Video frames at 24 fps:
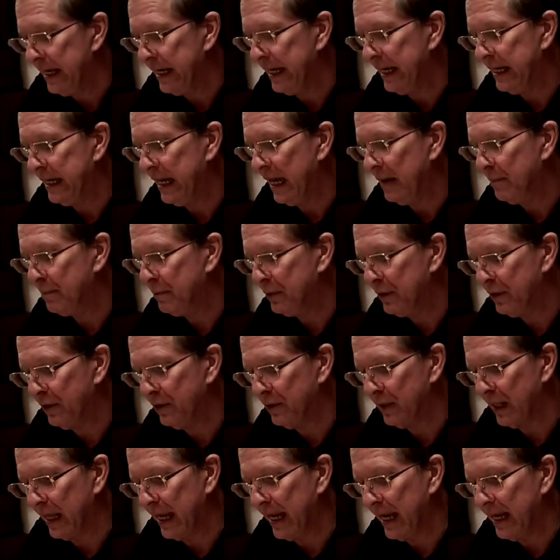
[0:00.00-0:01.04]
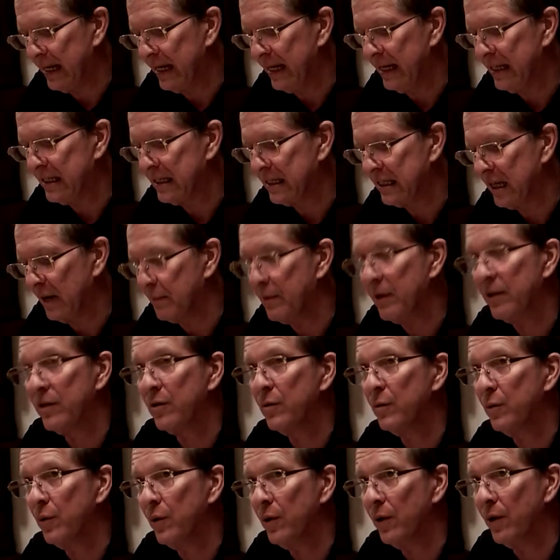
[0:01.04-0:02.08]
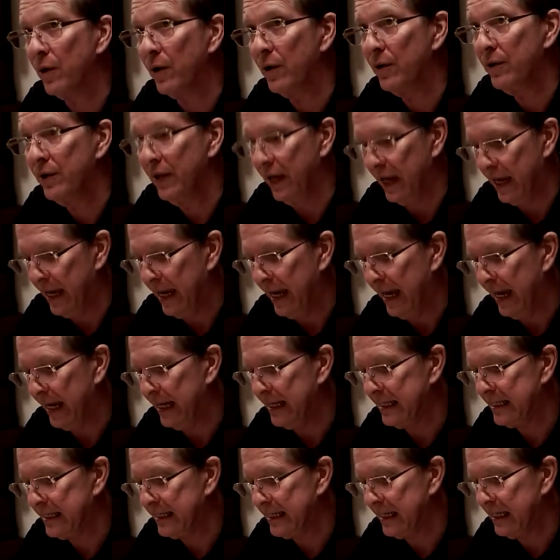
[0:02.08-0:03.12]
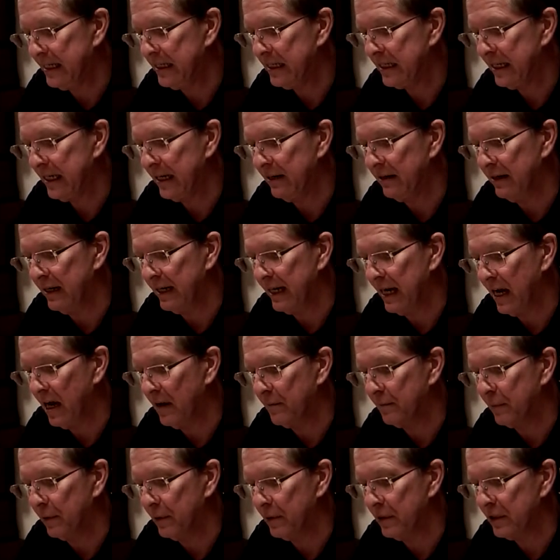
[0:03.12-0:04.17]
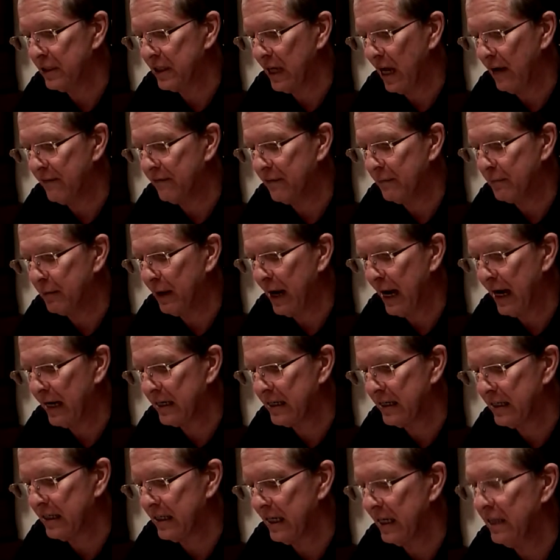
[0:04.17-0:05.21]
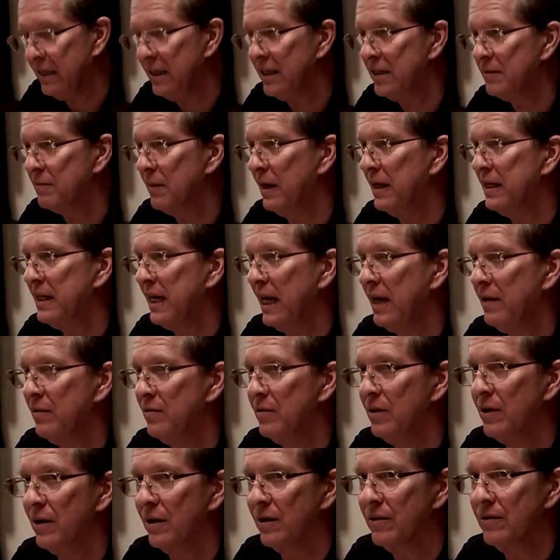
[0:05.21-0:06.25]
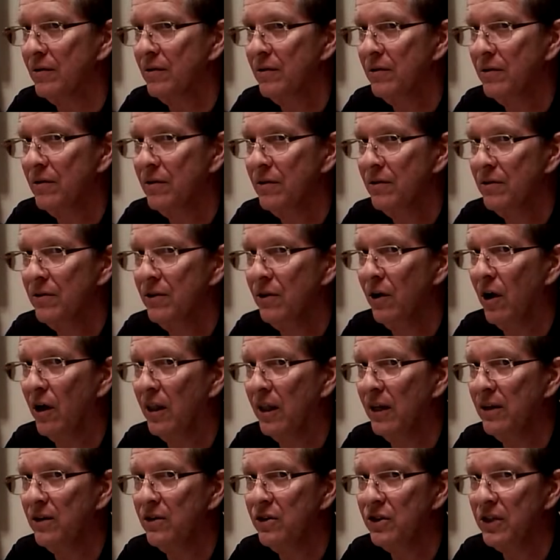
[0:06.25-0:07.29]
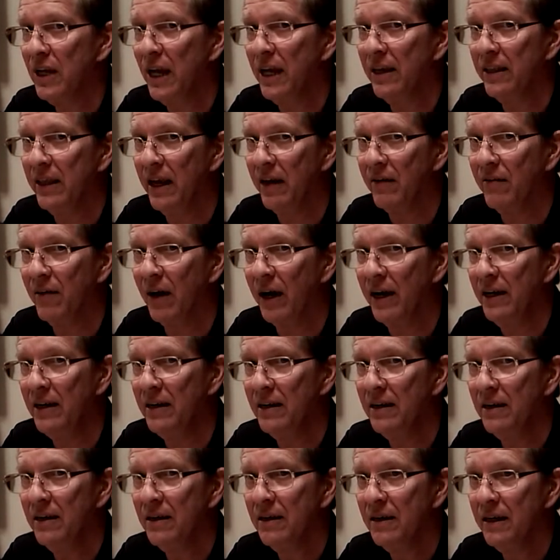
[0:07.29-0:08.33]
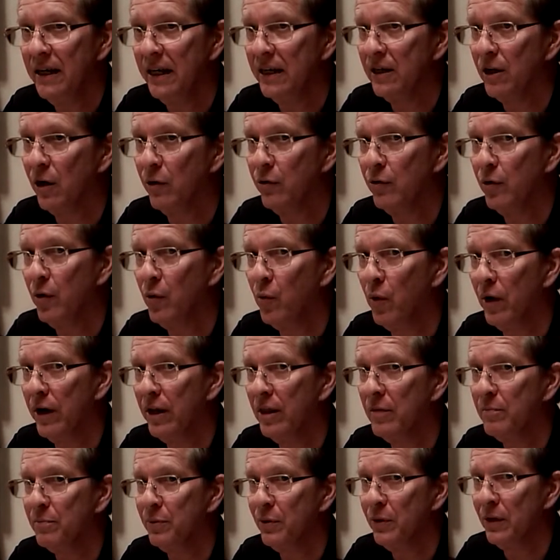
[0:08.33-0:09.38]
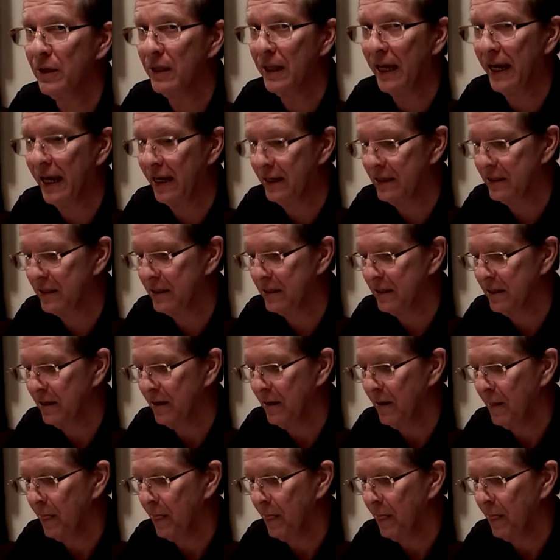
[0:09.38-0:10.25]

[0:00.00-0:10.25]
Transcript: in a pure land in some other world and cease carrying out bodhisattva practice in this mundane world. You all understand that, right? He'd go to a, one of the Buddha lands.